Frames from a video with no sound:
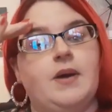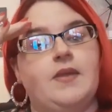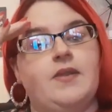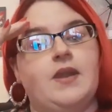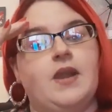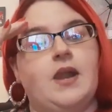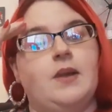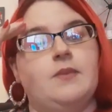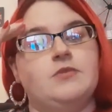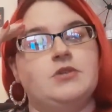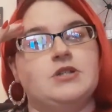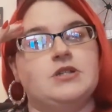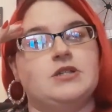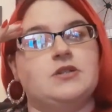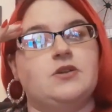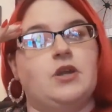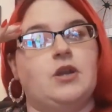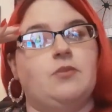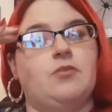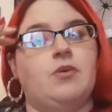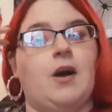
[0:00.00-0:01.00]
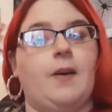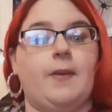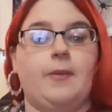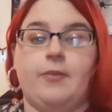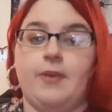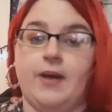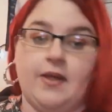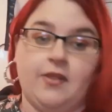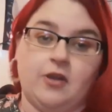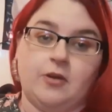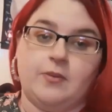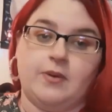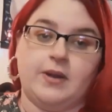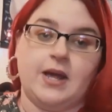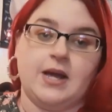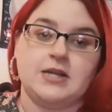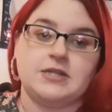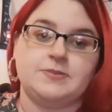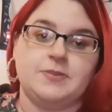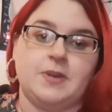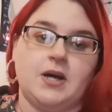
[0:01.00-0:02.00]
and then I'm just going to probably play a little bit of
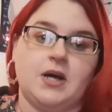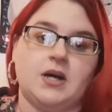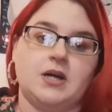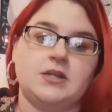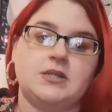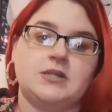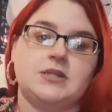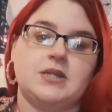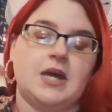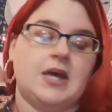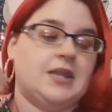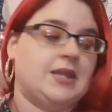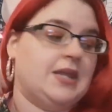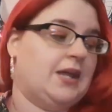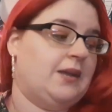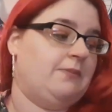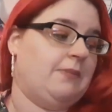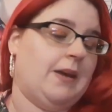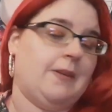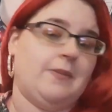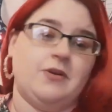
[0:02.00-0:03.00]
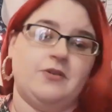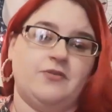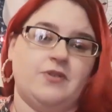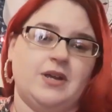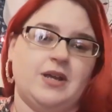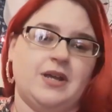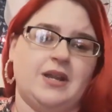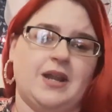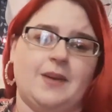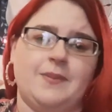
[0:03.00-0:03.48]
Xbox and then maybe read.